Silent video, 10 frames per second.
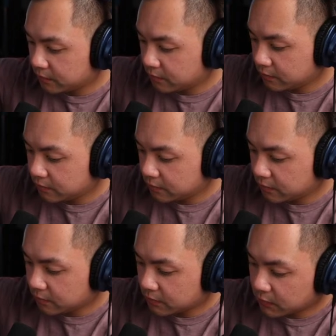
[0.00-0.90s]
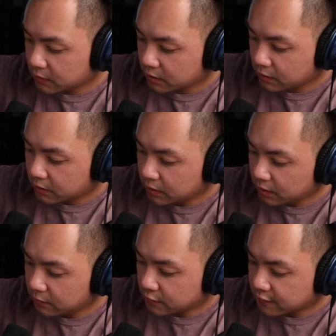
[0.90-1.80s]
Okay,
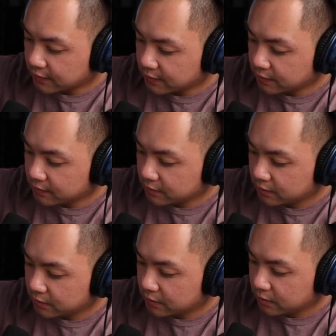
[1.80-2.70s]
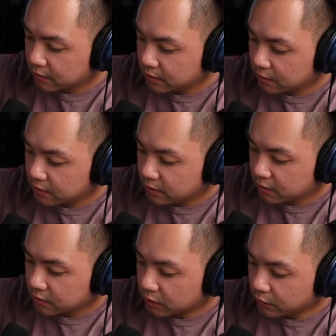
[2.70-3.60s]
we're just gonna
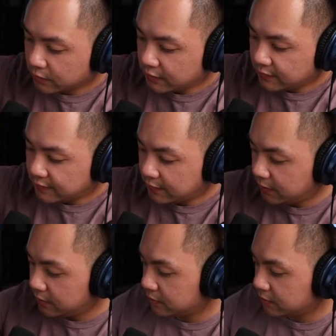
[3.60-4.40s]
go easy.